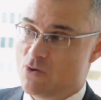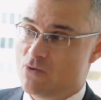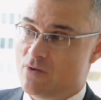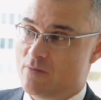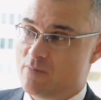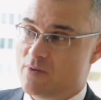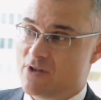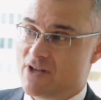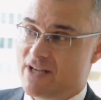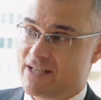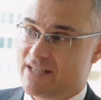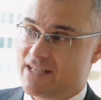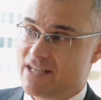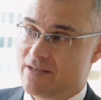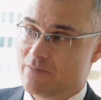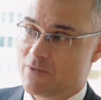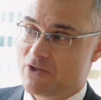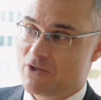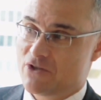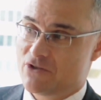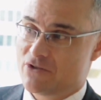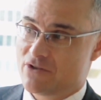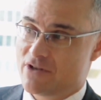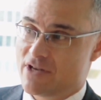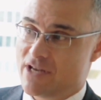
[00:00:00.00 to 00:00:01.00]
Pure and applied
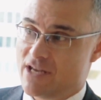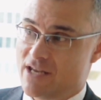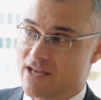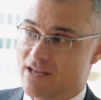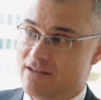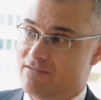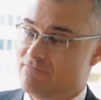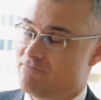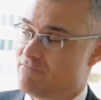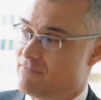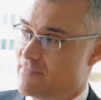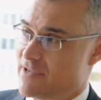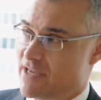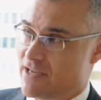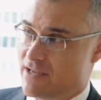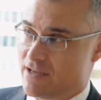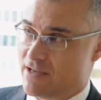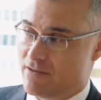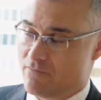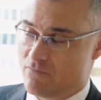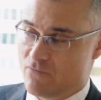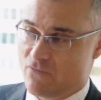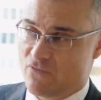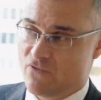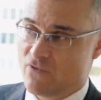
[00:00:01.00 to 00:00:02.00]
chemistry,
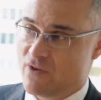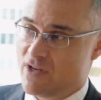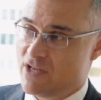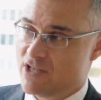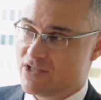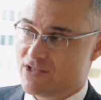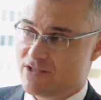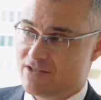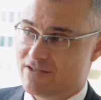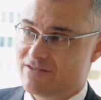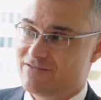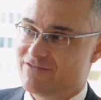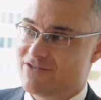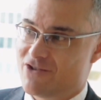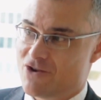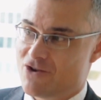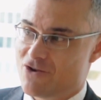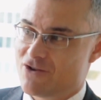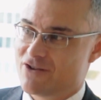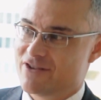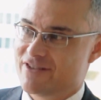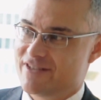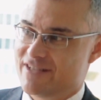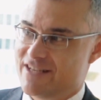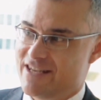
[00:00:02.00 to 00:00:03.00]
finished
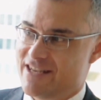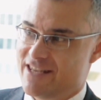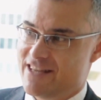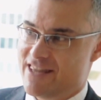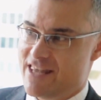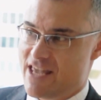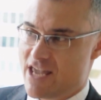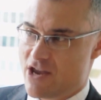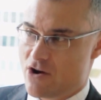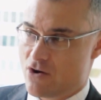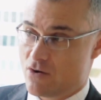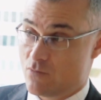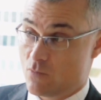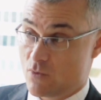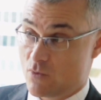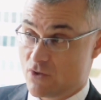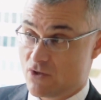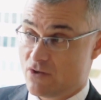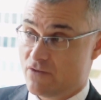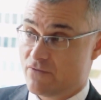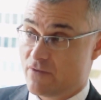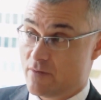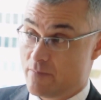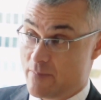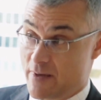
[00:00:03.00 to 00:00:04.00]
the honours year there and
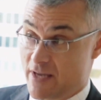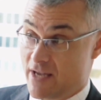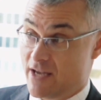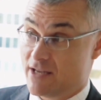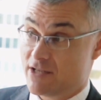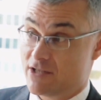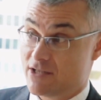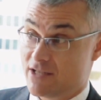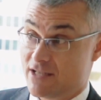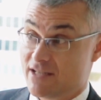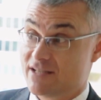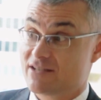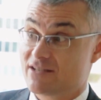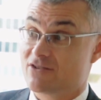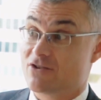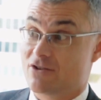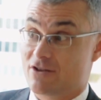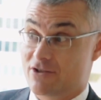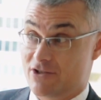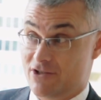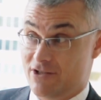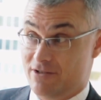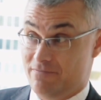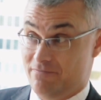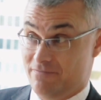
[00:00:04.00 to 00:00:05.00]
was offered a PhD
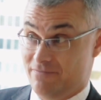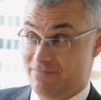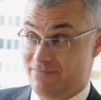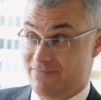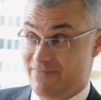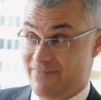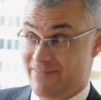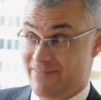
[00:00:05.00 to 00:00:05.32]
scholarship.